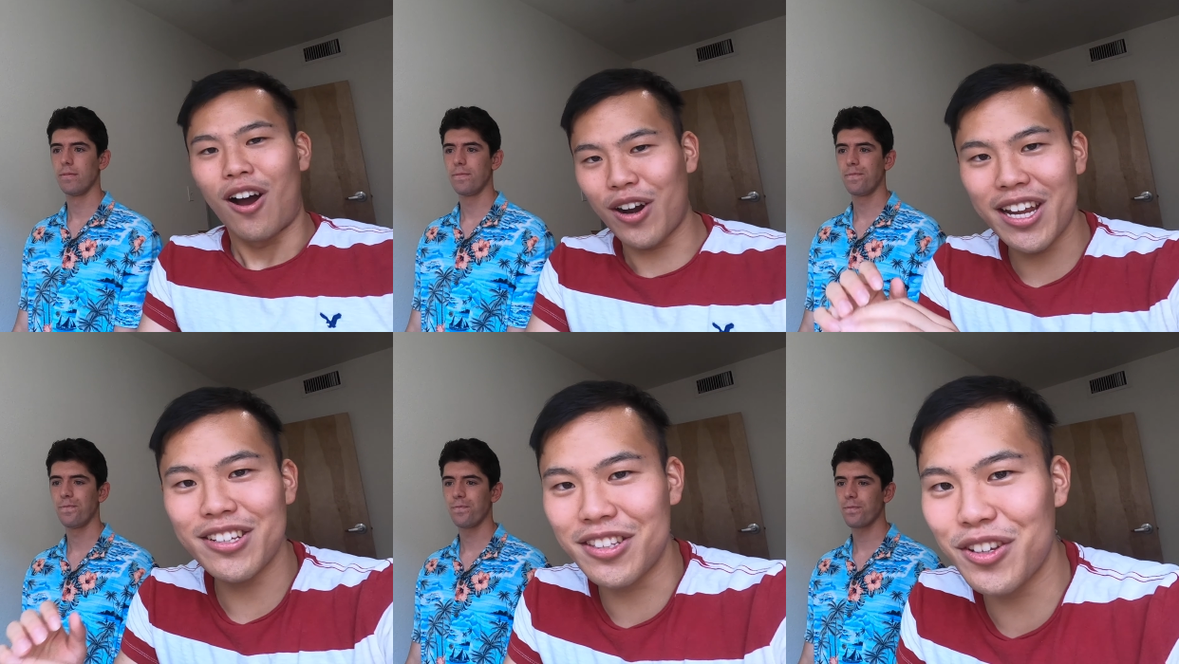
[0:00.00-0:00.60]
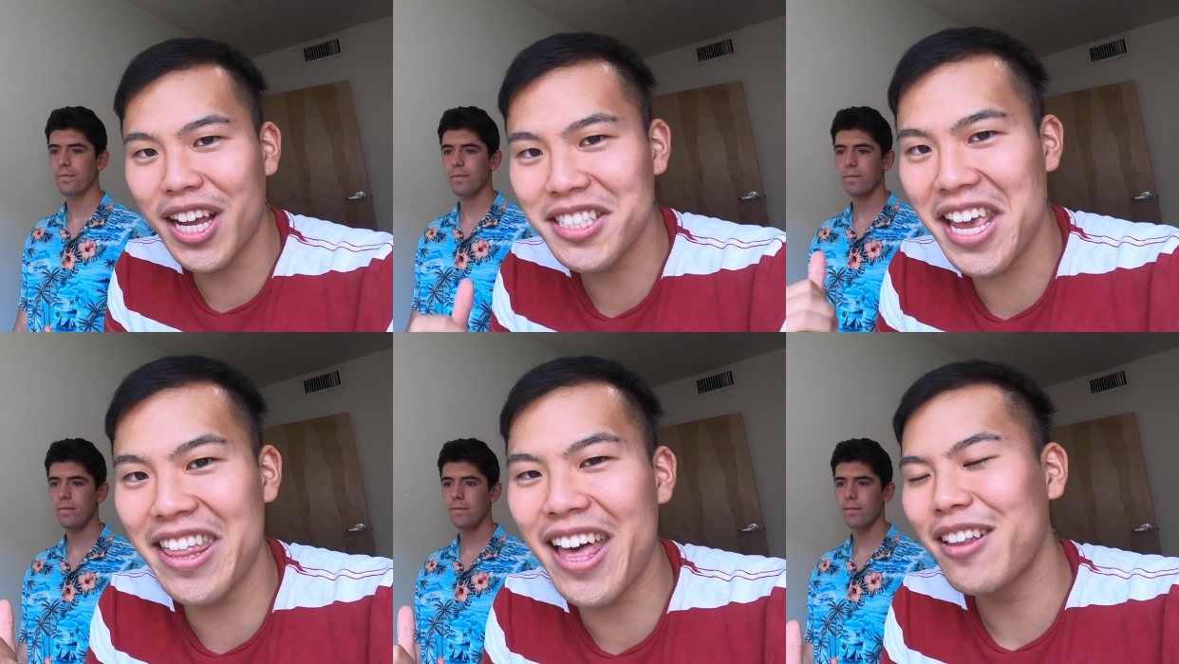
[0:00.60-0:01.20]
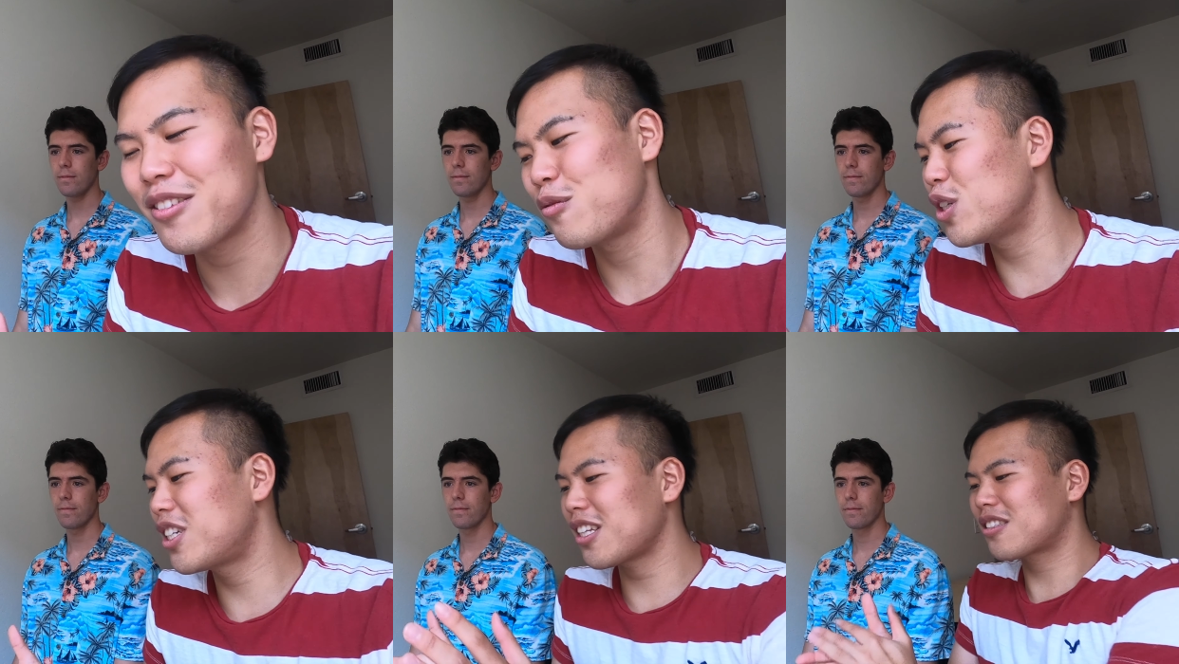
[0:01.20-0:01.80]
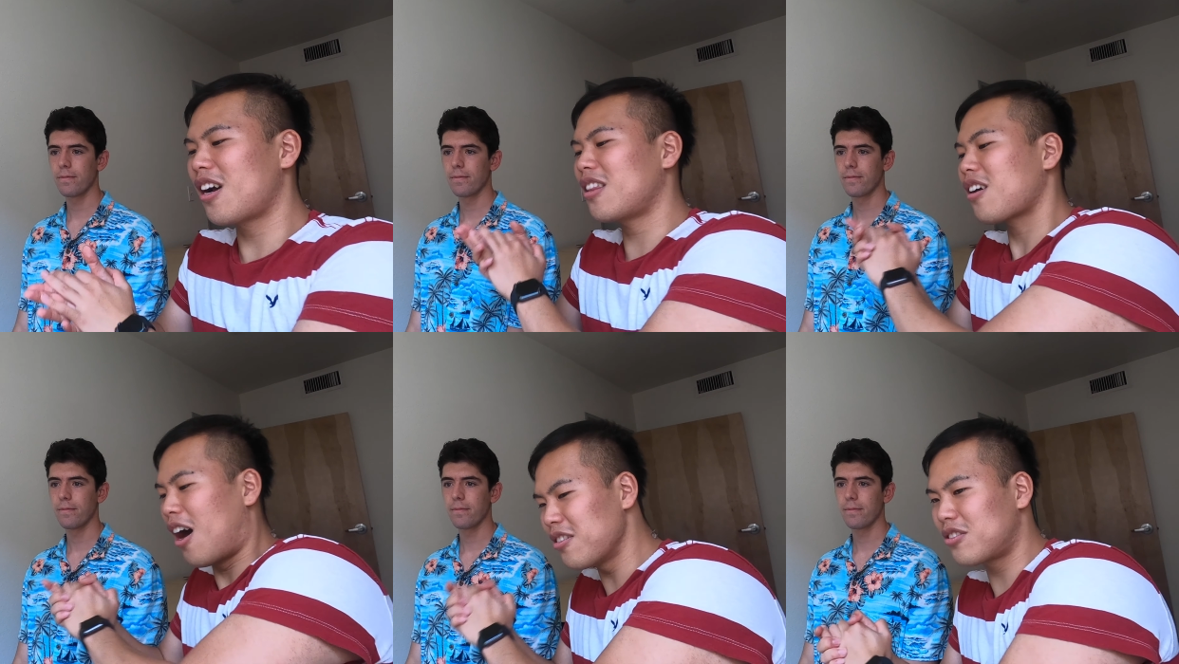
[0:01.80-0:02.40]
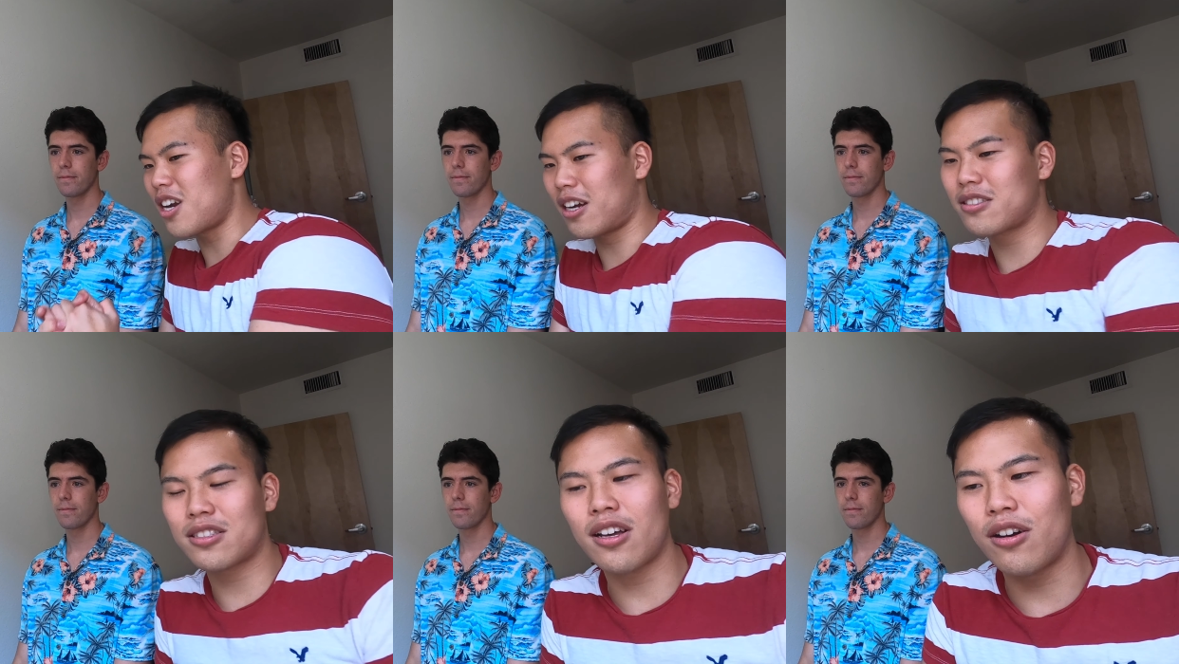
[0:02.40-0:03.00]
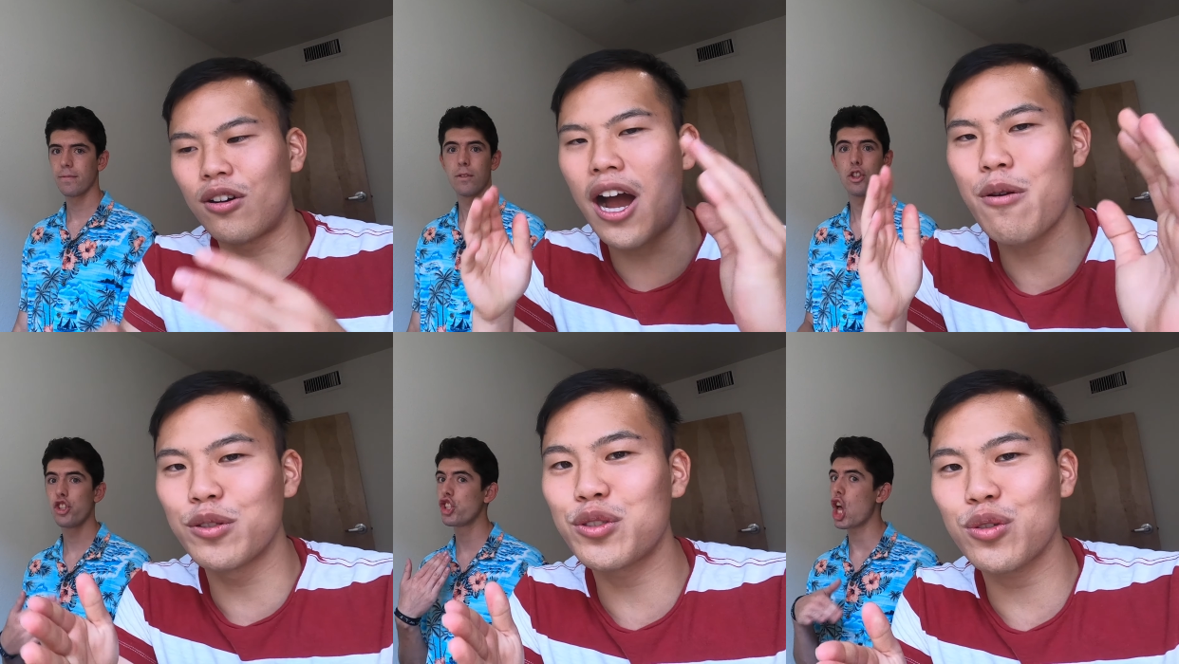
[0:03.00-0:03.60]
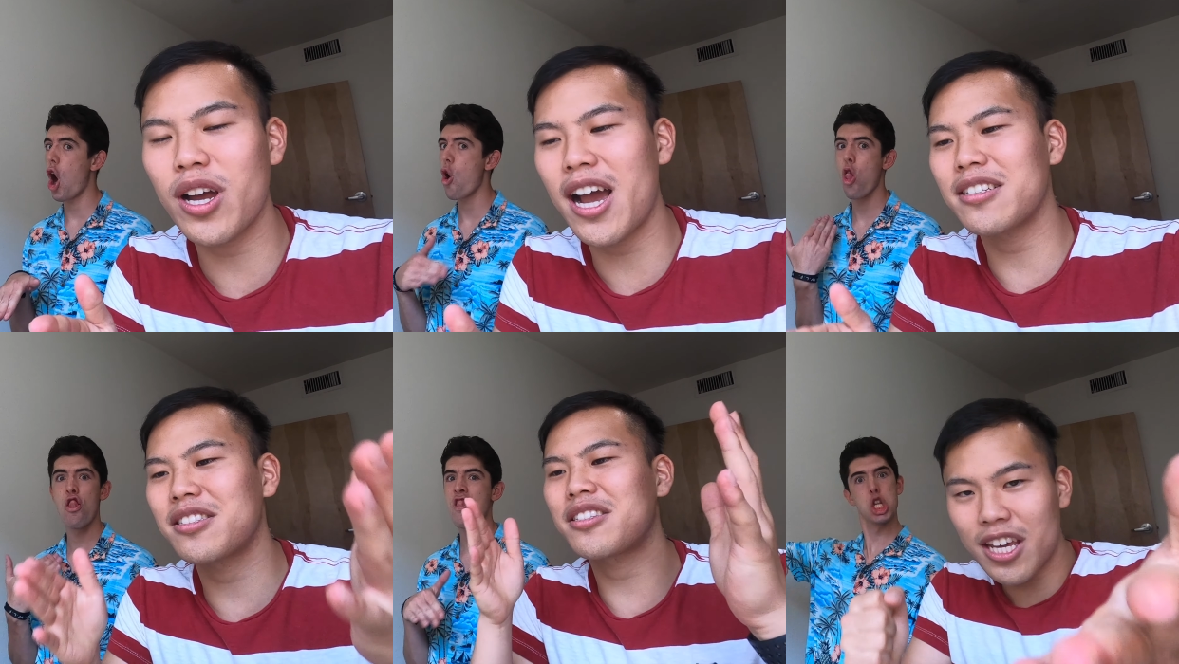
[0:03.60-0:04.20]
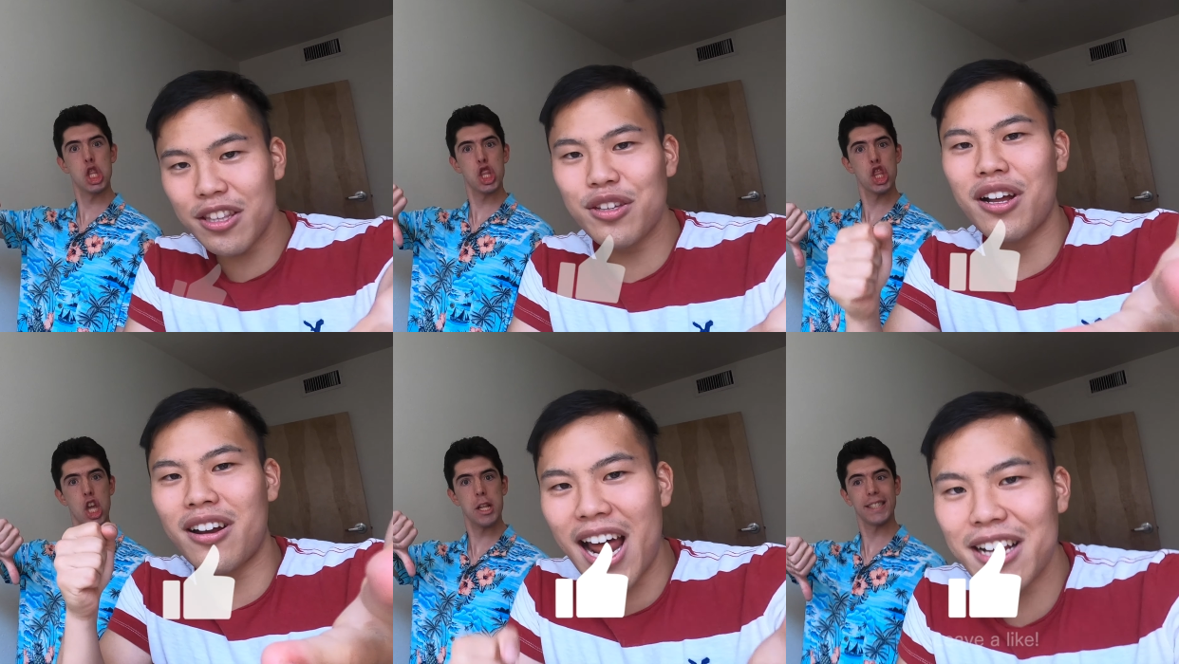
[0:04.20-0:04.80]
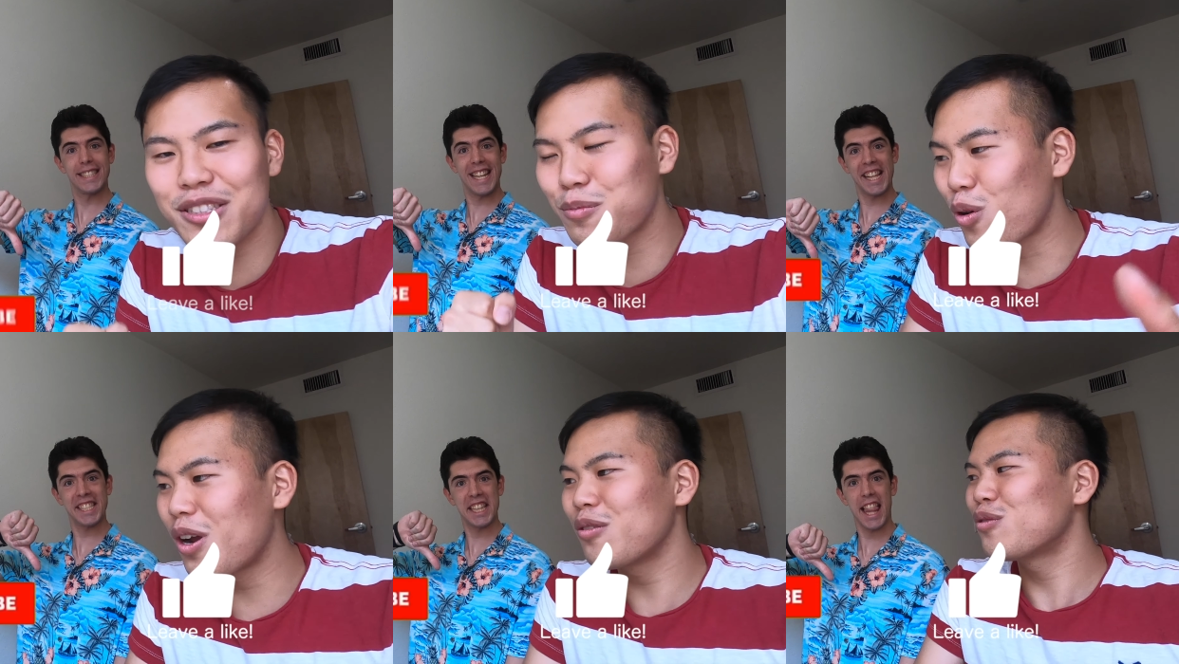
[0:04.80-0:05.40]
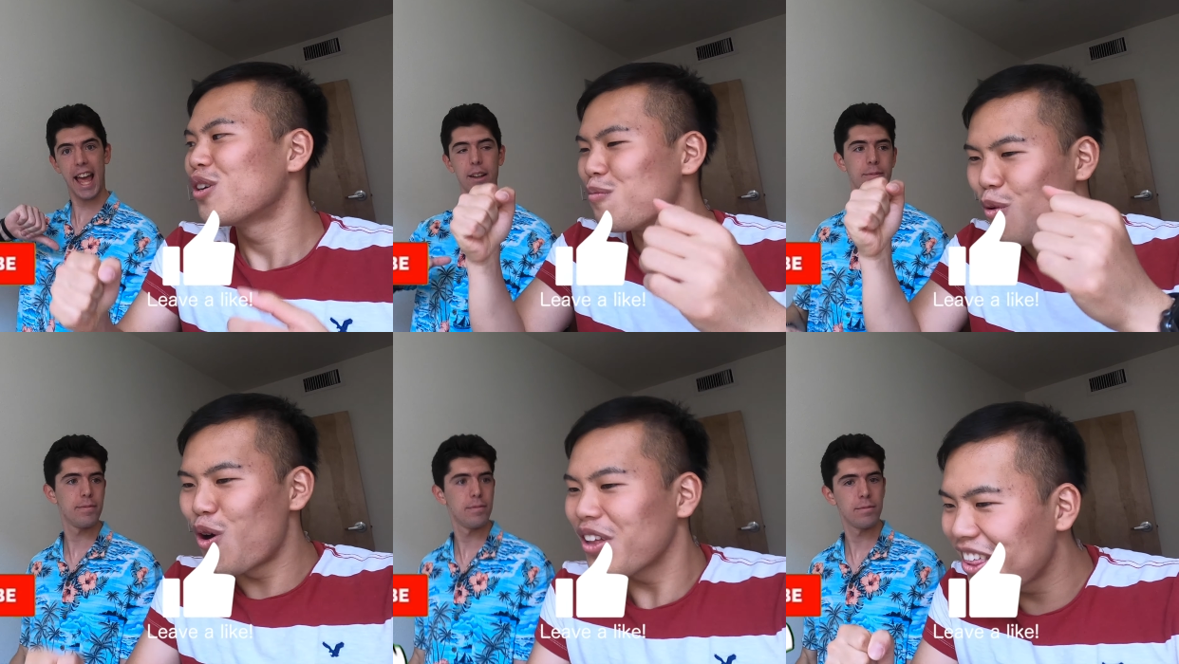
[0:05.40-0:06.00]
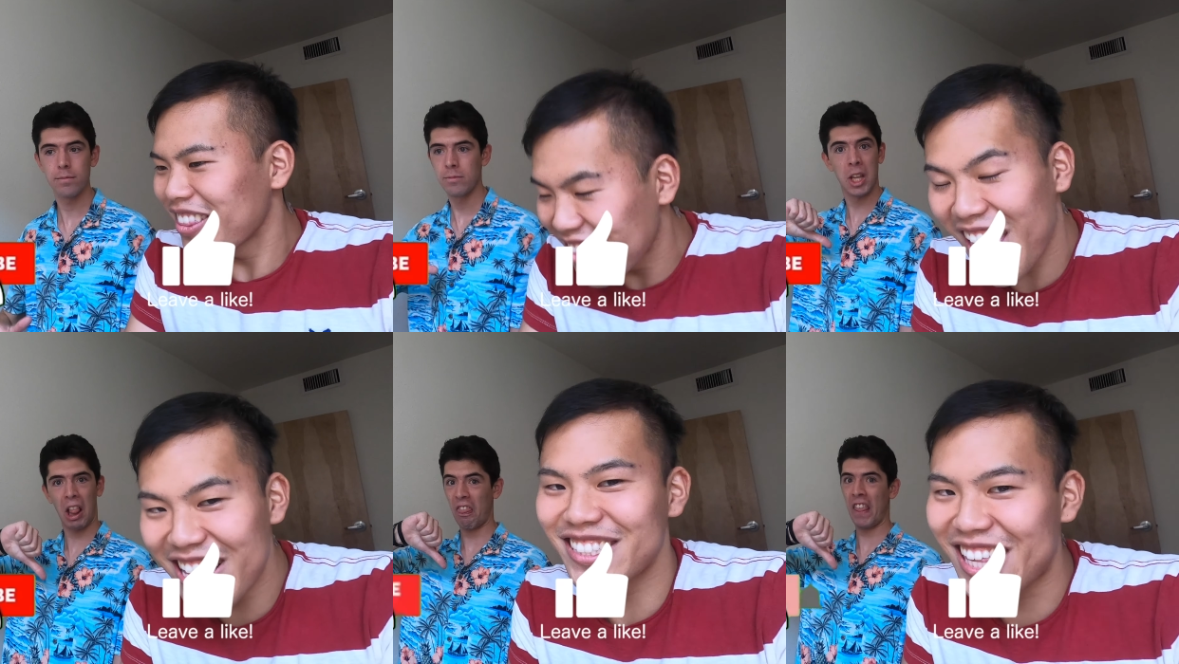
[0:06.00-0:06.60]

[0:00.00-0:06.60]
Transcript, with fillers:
Speaker 1: Alright, you guys hear that? We just got a contract, so I want you guys hit the likes button more than ten